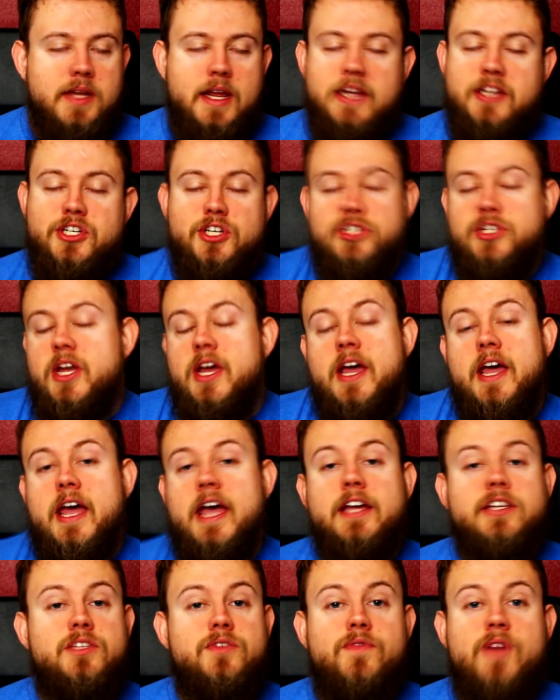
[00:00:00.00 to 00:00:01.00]

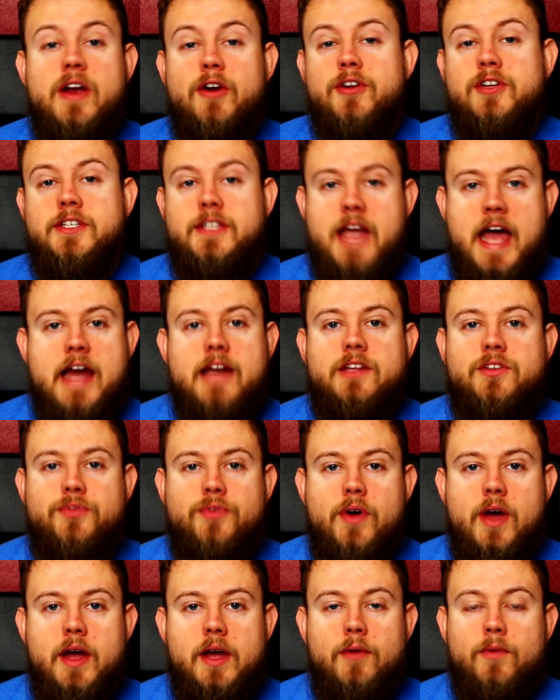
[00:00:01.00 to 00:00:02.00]
It's very
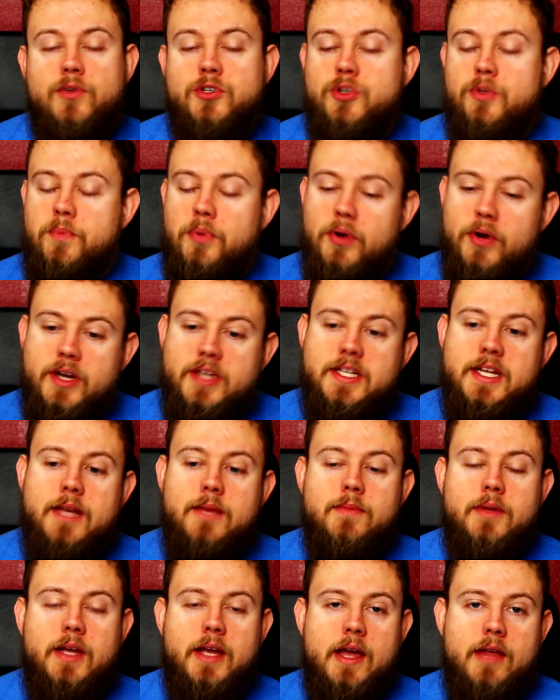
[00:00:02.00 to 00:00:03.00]
satisfying once you put a
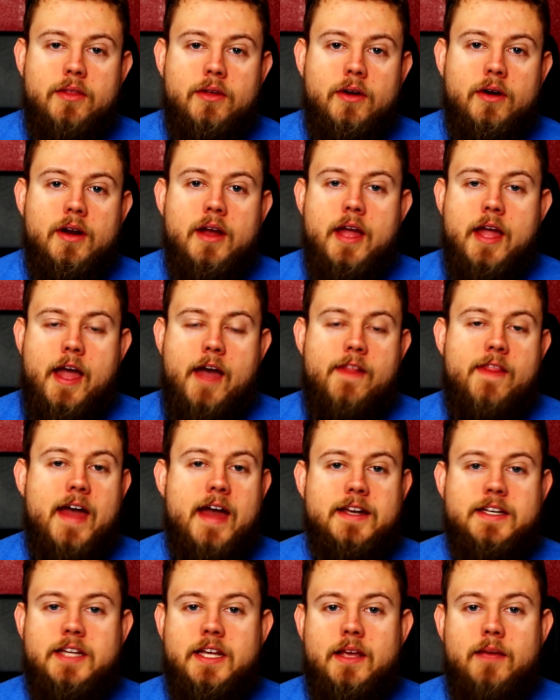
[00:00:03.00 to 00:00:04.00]
team together and
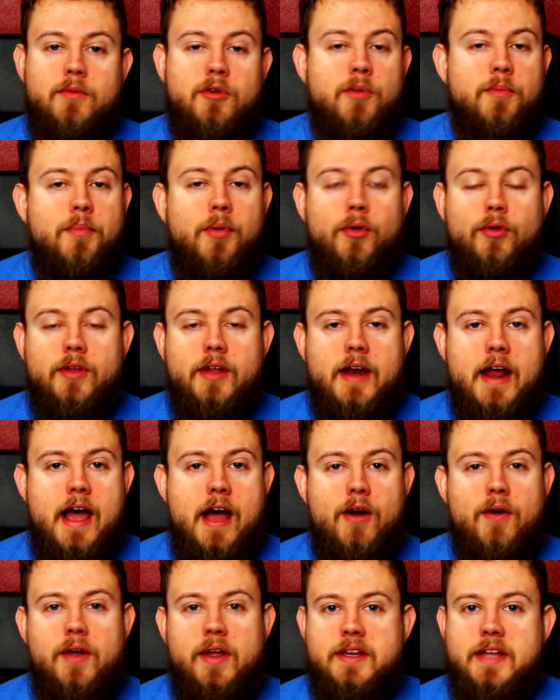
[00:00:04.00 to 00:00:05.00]
that team can pull it
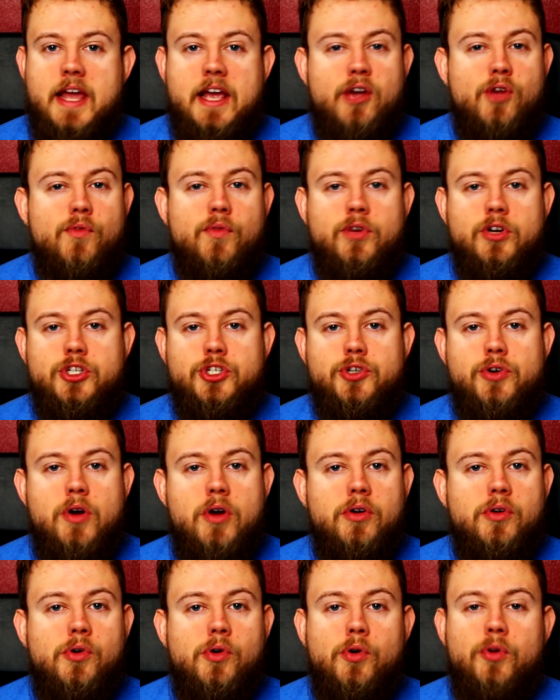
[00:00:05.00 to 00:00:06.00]
out and take over a
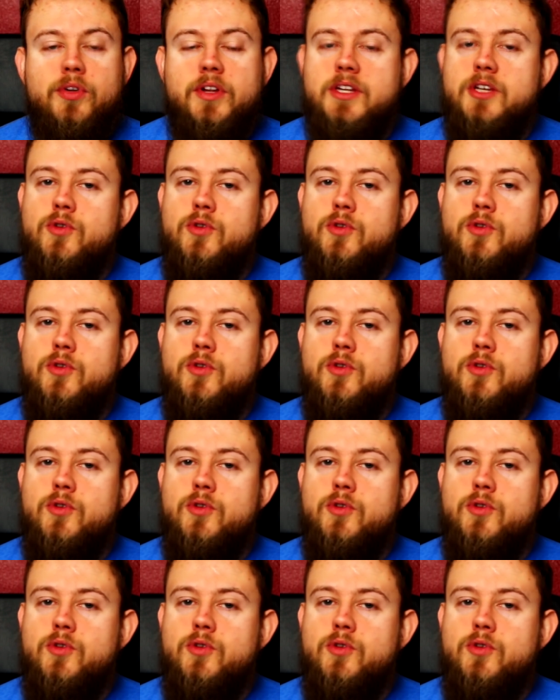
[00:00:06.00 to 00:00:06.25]
stronghold,